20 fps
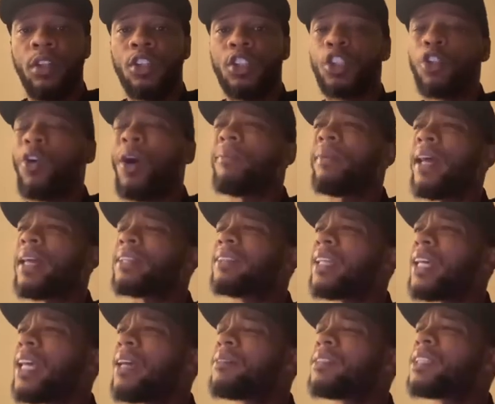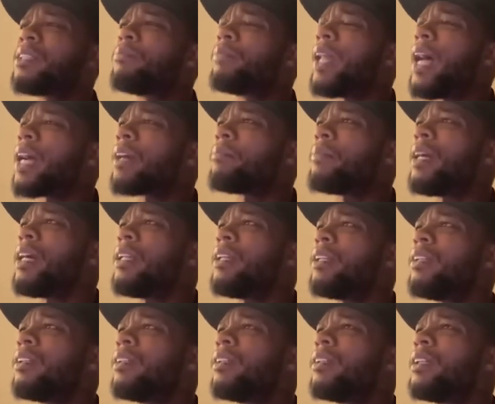So I'm like, damn, is he
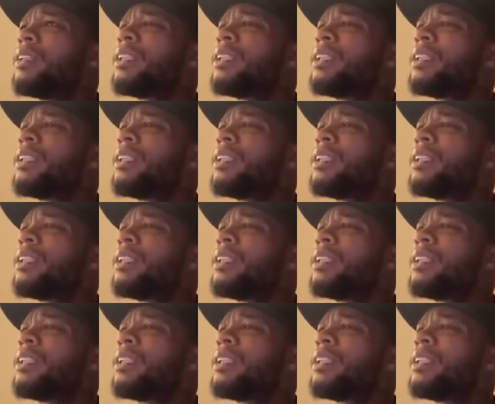blackmailing